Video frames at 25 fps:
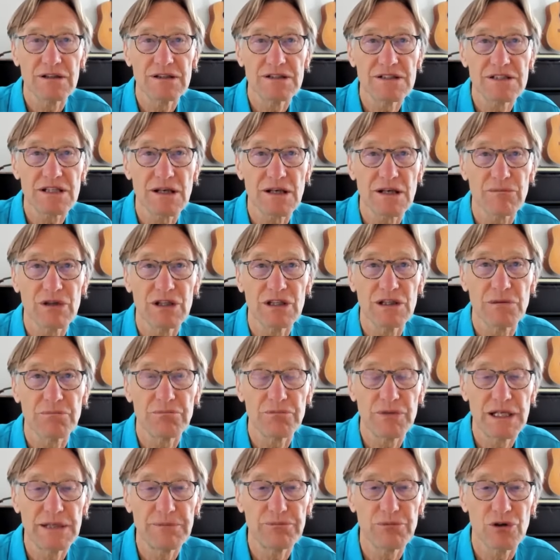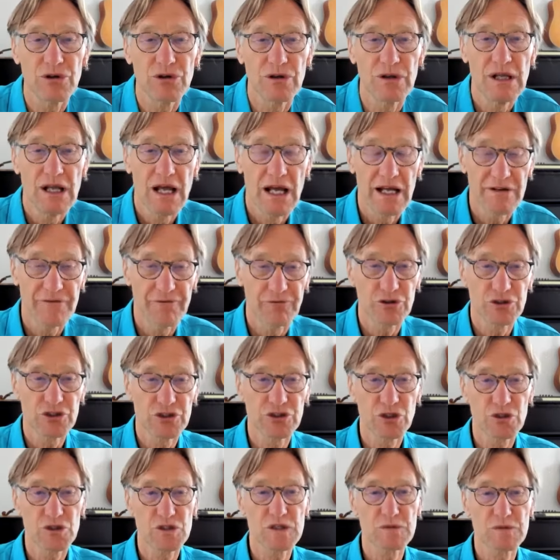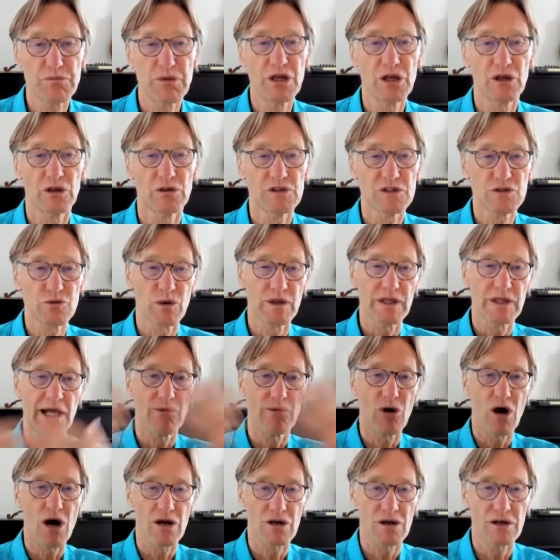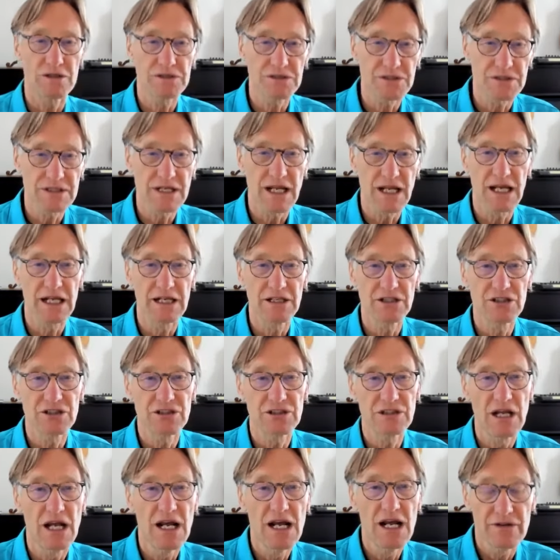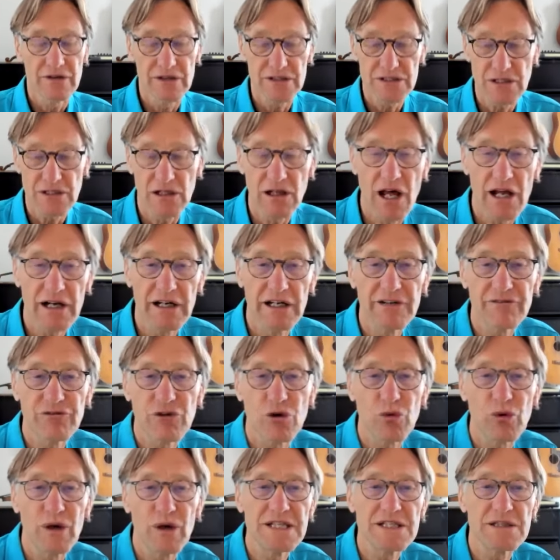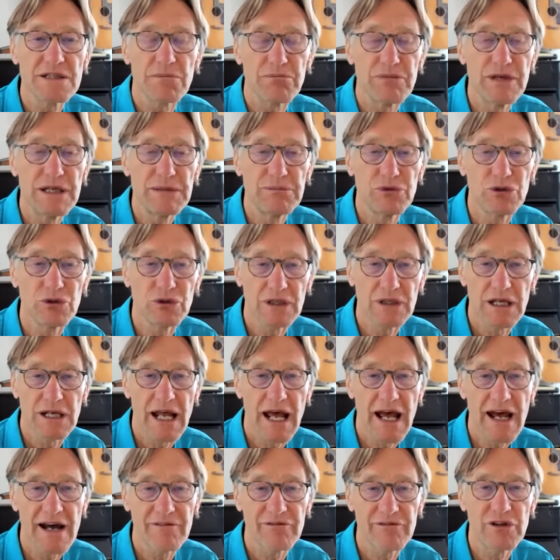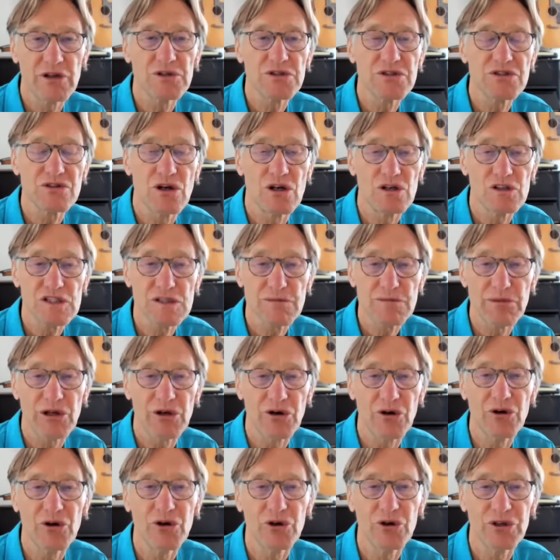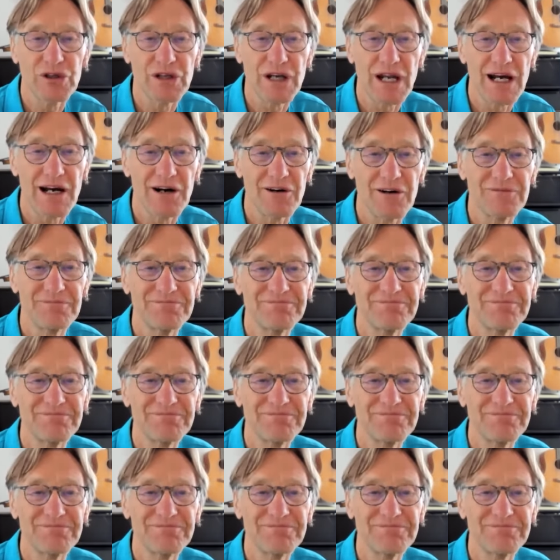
something that people, and for sure, speakers when they walk on stage, there's a lot of different ways that people can have their songs be heard now.